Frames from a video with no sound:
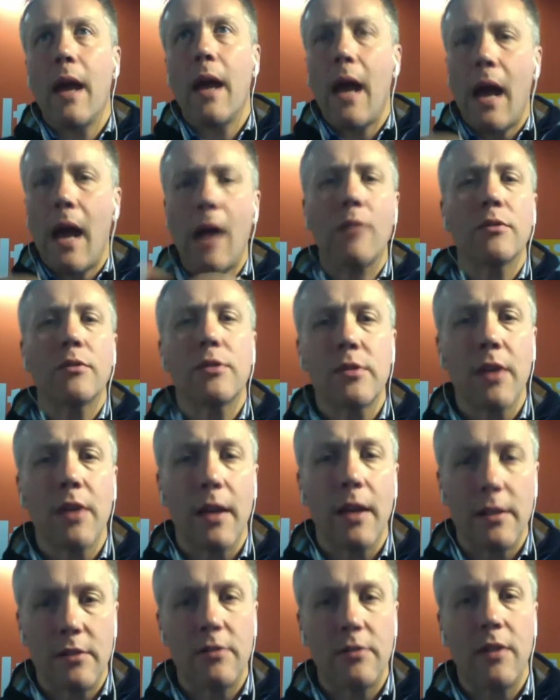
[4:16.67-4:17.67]

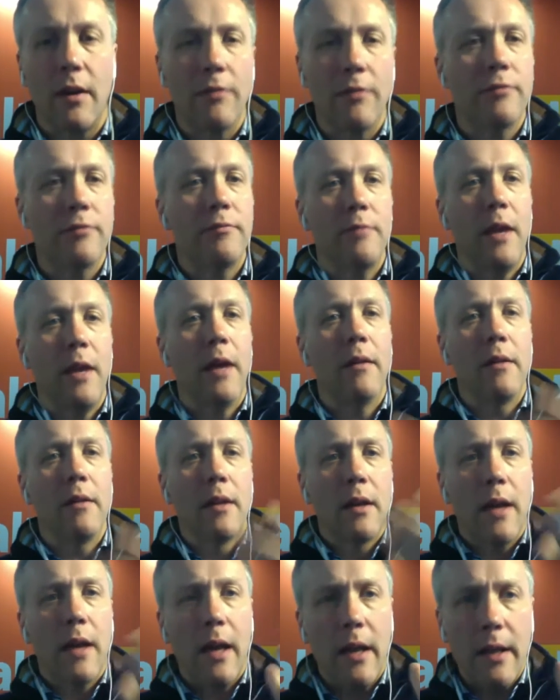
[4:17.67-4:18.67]
outside stuff. Yeah.
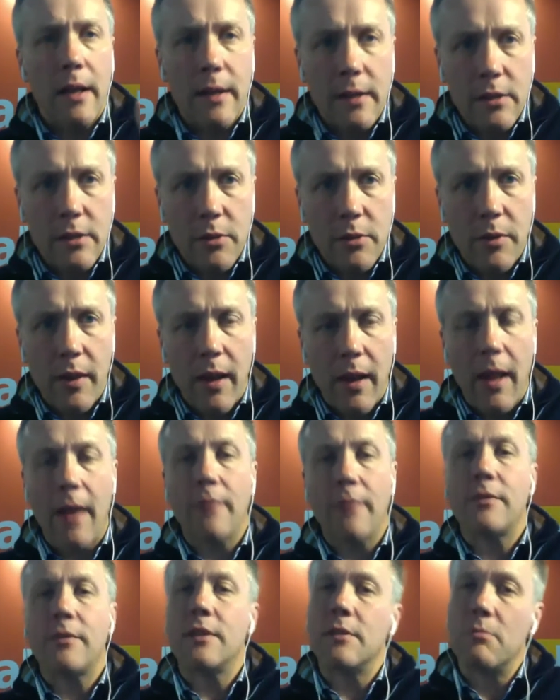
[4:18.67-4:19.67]
Anything to do with the
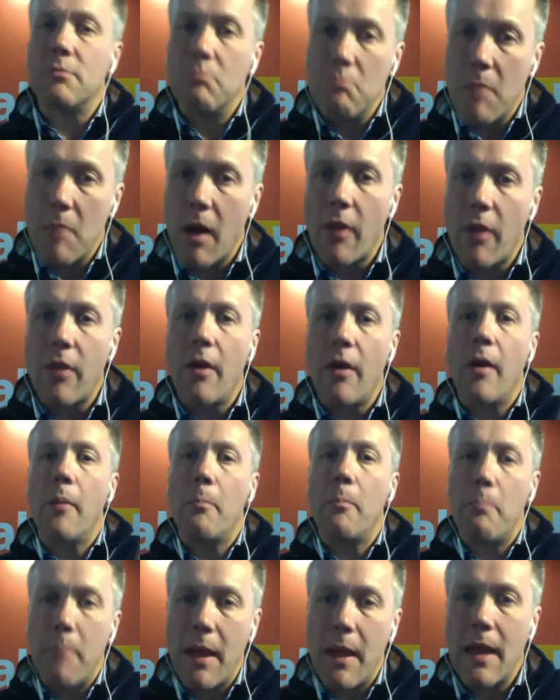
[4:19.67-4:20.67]
left is mother,
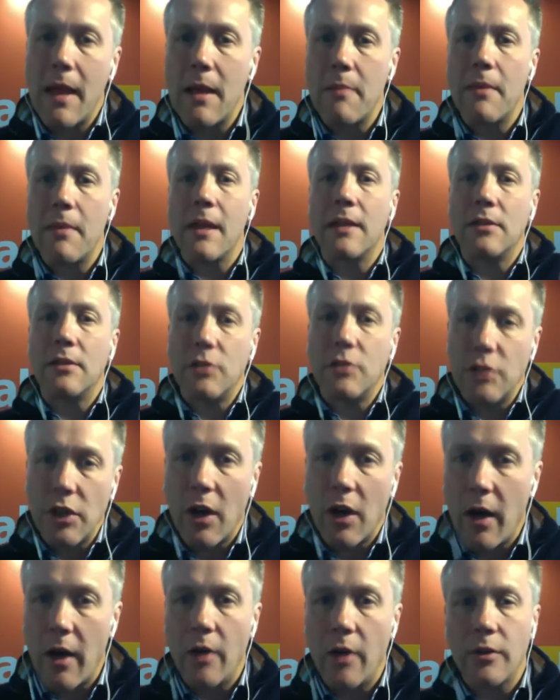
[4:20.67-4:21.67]
baby,
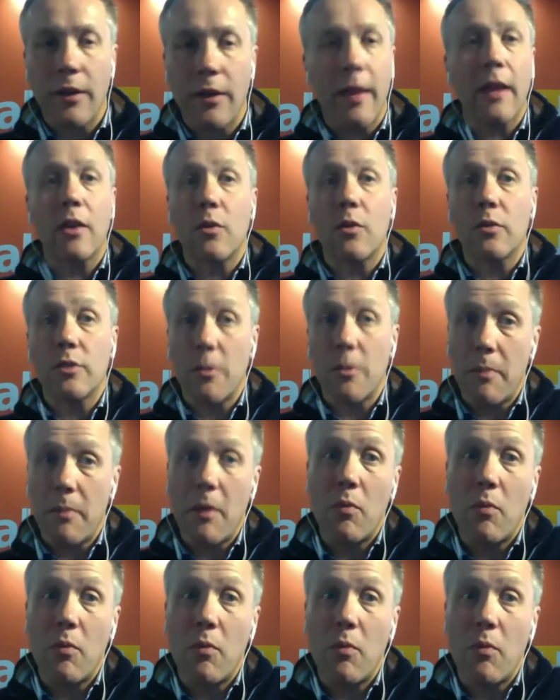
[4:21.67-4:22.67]
child, and that could also be
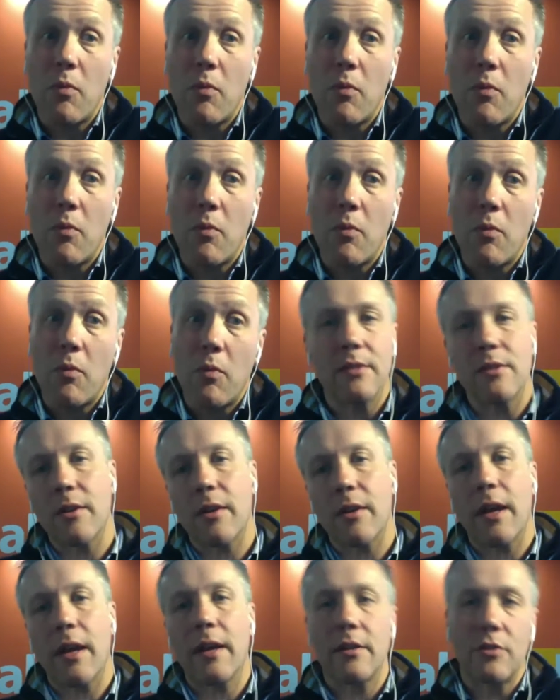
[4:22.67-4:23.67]
one's business.
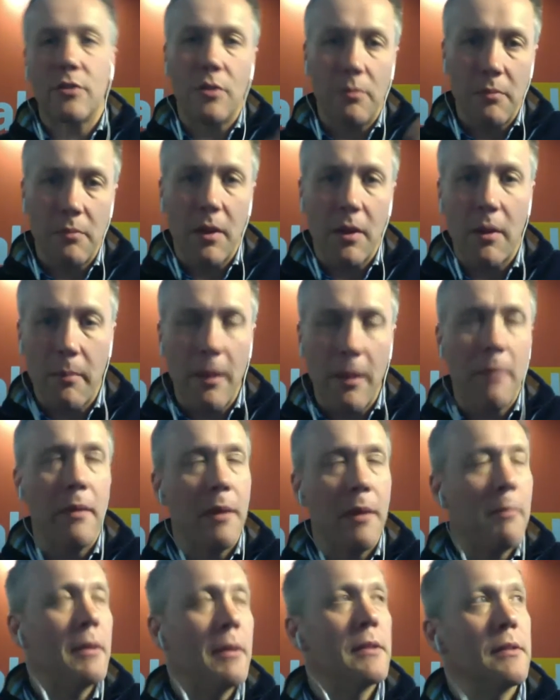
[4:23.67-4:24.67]
Okay, as your mother,
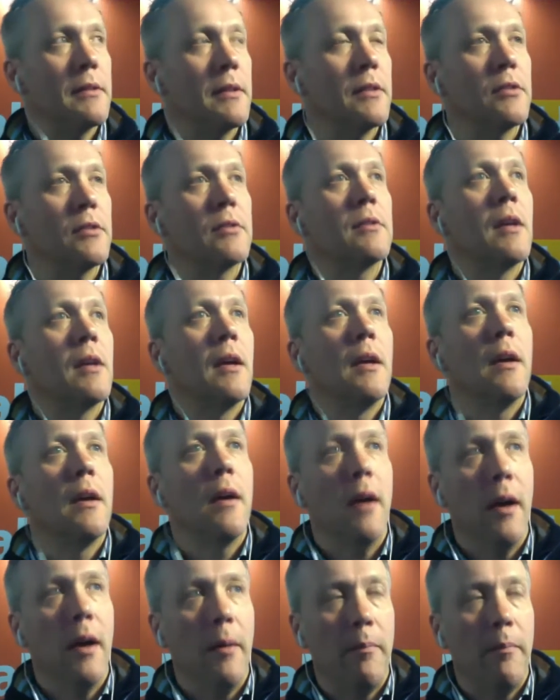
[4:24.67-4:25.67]
baby, business
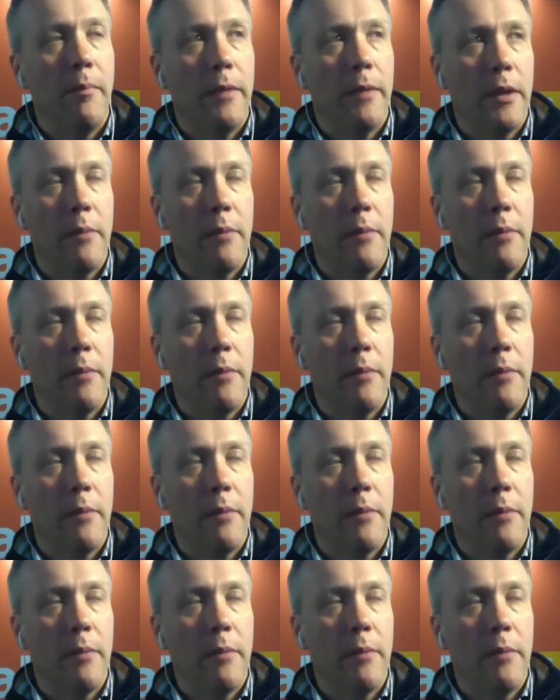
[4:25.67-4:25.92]
could